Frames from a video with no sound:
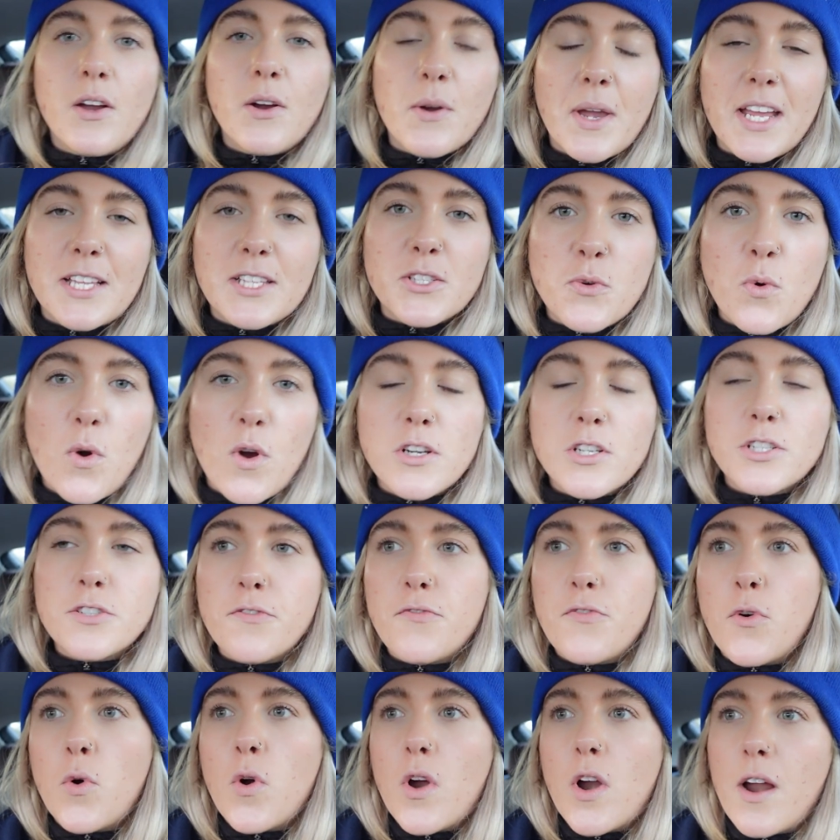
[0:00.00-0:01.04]
Okay, it's
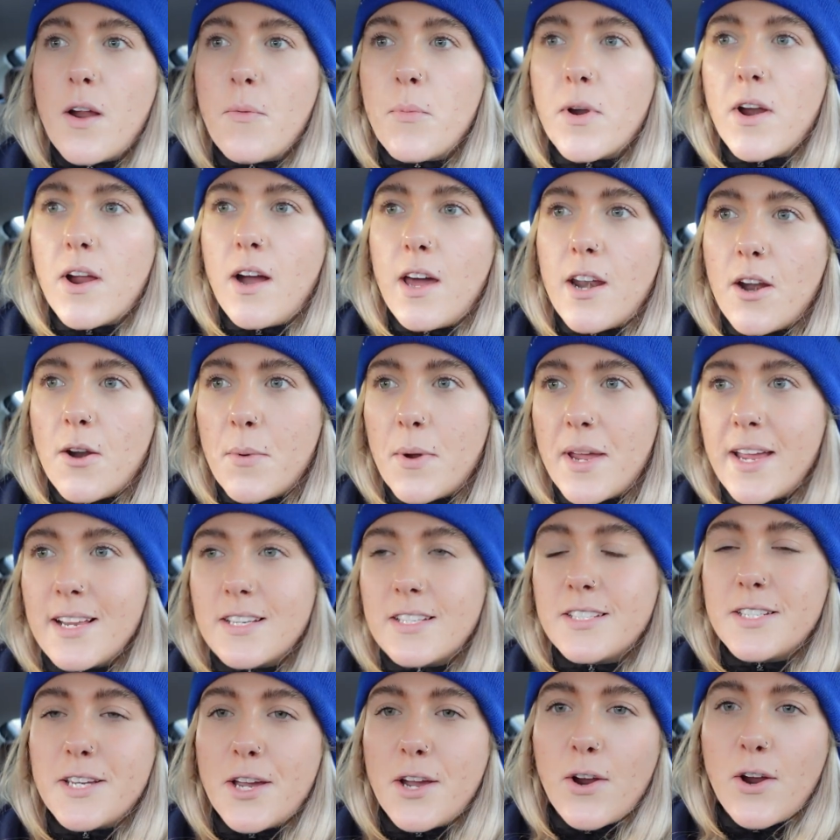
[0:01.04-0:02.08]
4:15, we're on our way
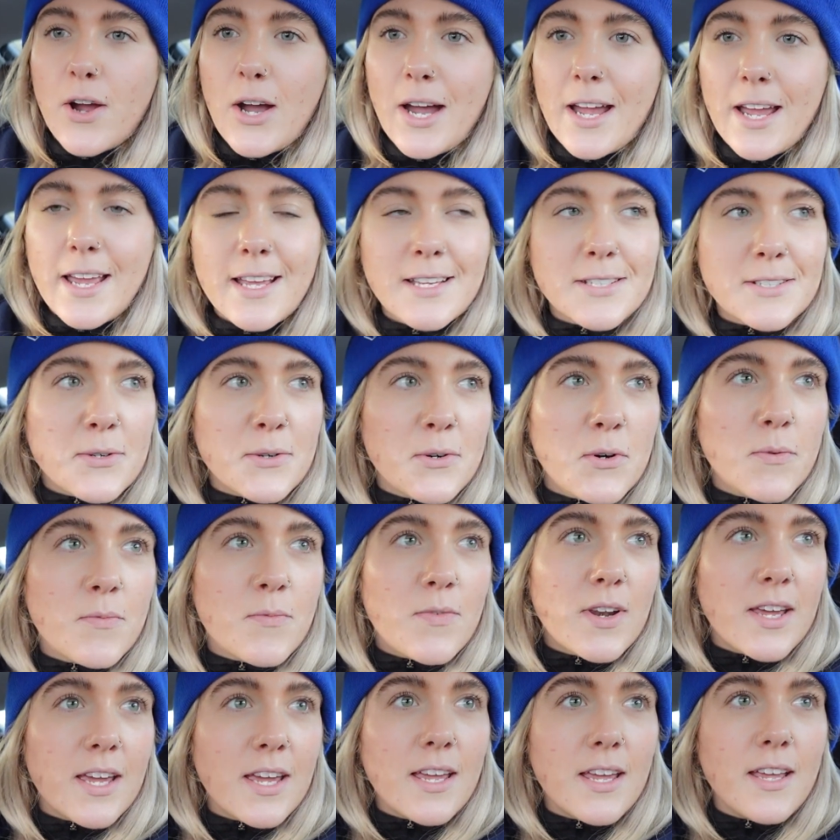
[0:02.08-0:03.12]
to TRI, so
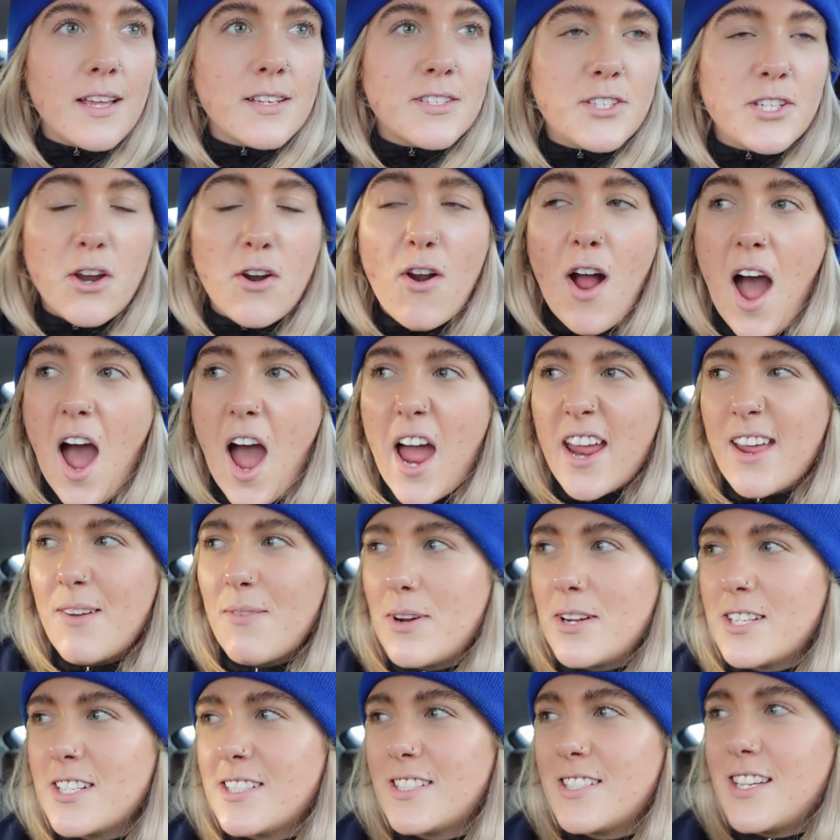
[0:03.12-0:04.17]
hopefully TRI.
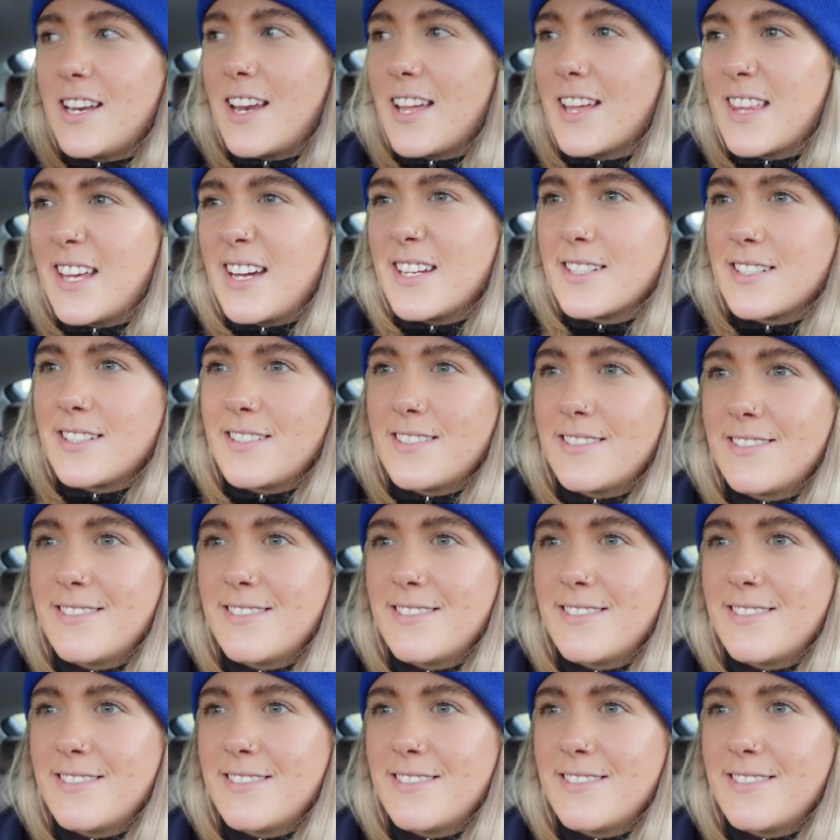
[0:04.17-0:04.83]
Why did I say it like that?